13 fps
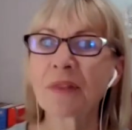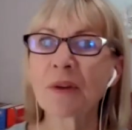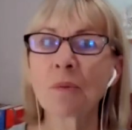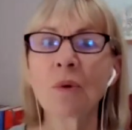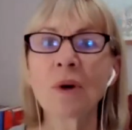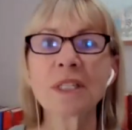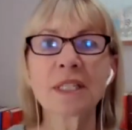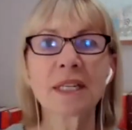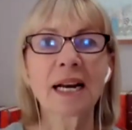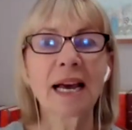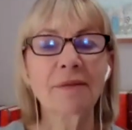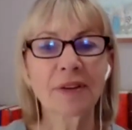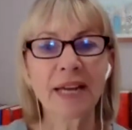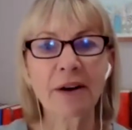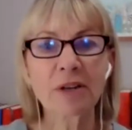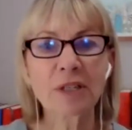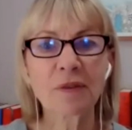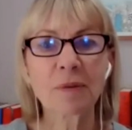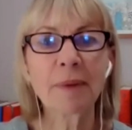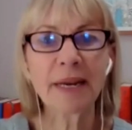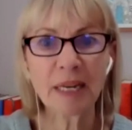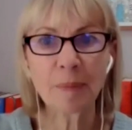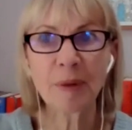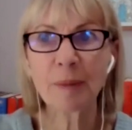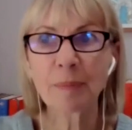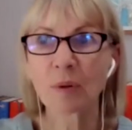that once the clap for carers, for many
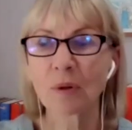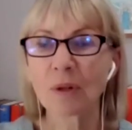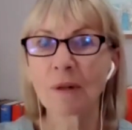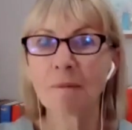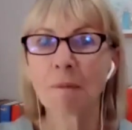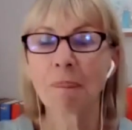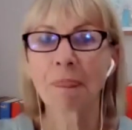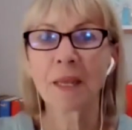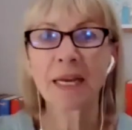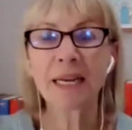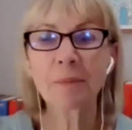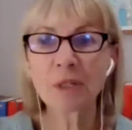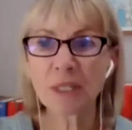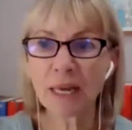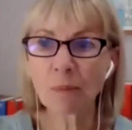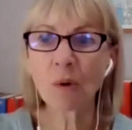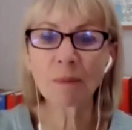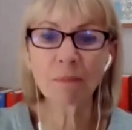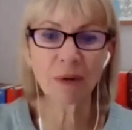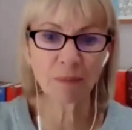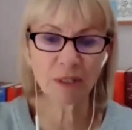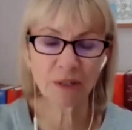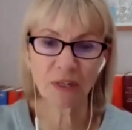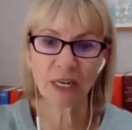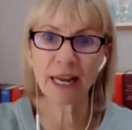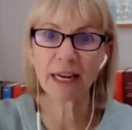people, it was their one moment of
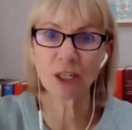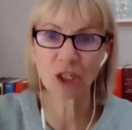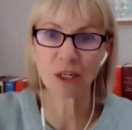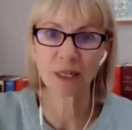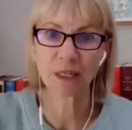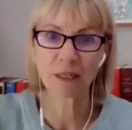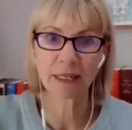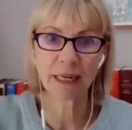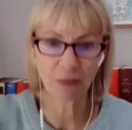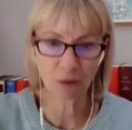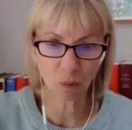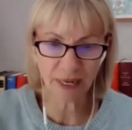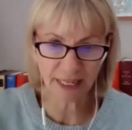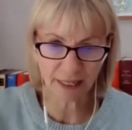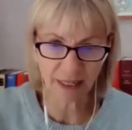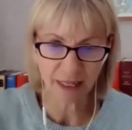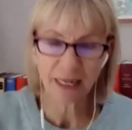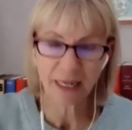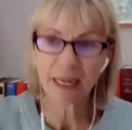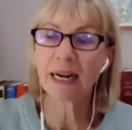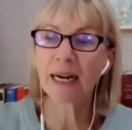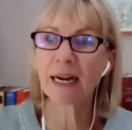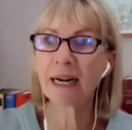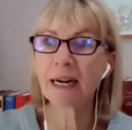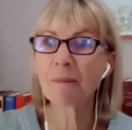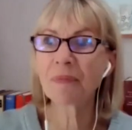connection in the week.
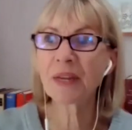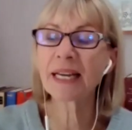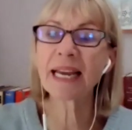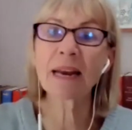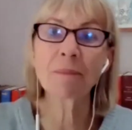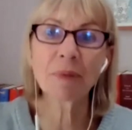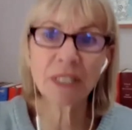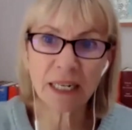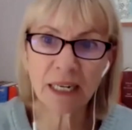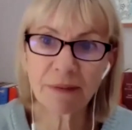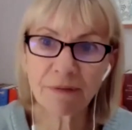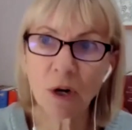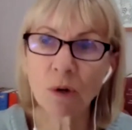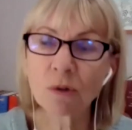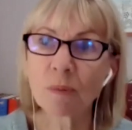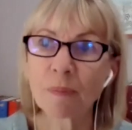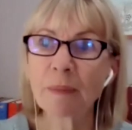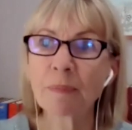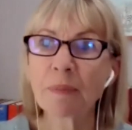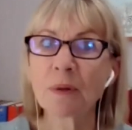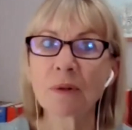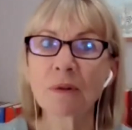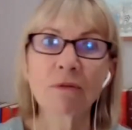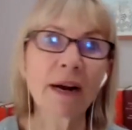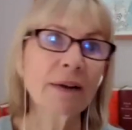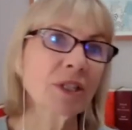Um, again, particularly for older people,
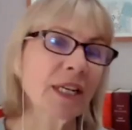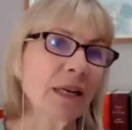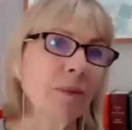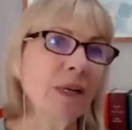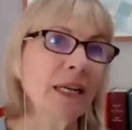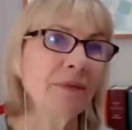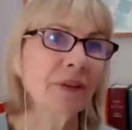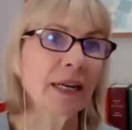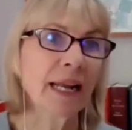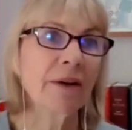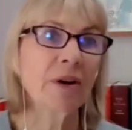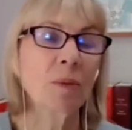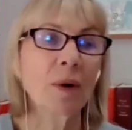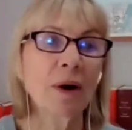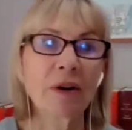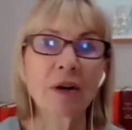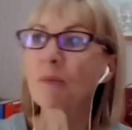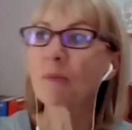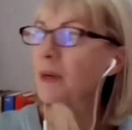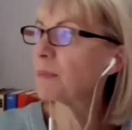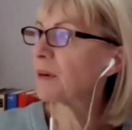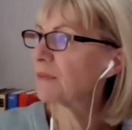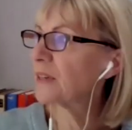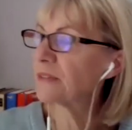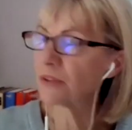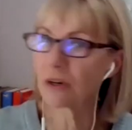round here we live in an area where a lot of people have
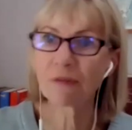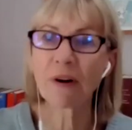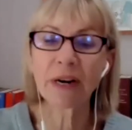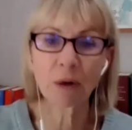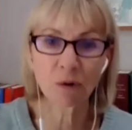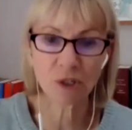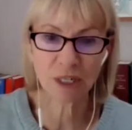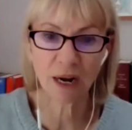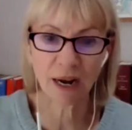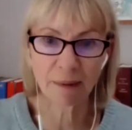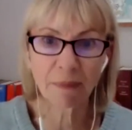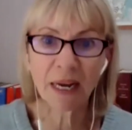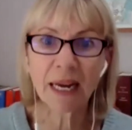lived for a very long time.